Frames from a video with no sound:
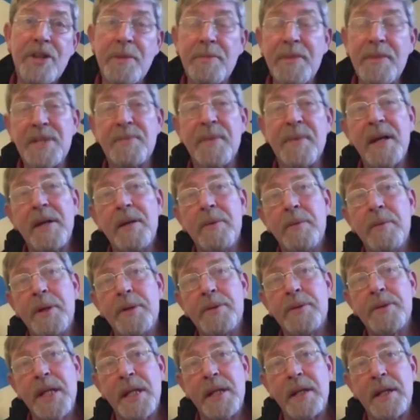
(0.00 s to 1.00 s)
I should be smiling
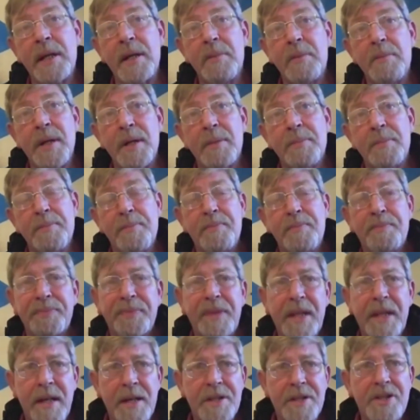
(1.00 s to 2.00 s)
while saying that, but
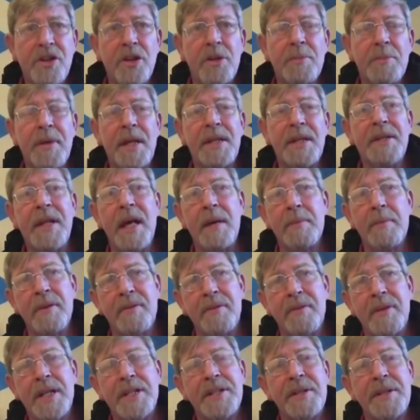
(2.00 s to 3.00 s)
it's going to be
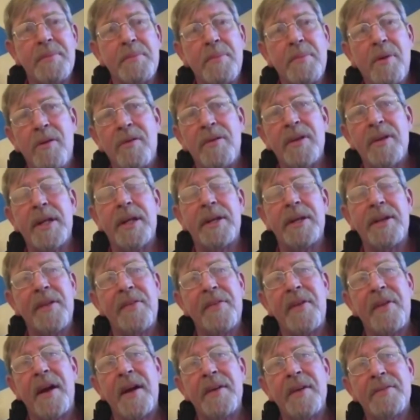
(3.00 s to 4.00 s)
deprivation and poverty
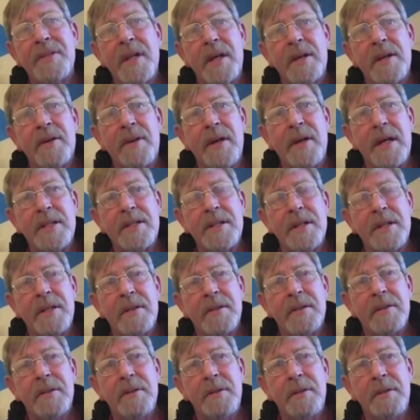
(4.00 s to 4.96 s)
that drives that rise.